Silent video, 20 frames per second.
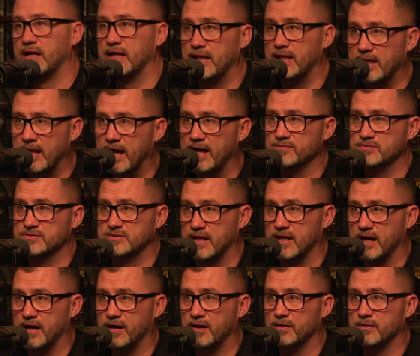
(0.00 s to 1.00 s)

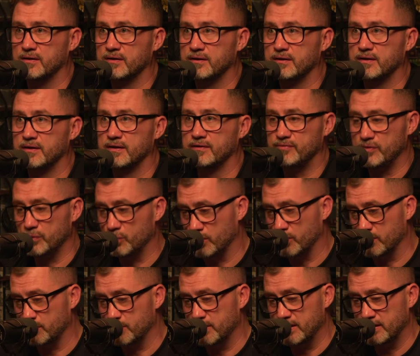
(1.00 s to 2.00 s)
lifestyle if you
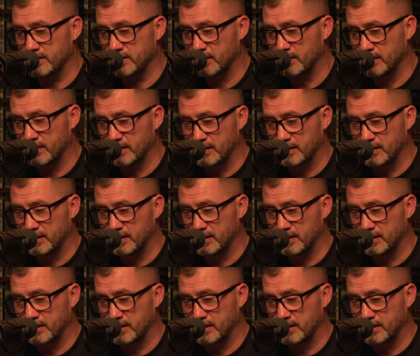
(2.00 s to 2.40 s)
want to be,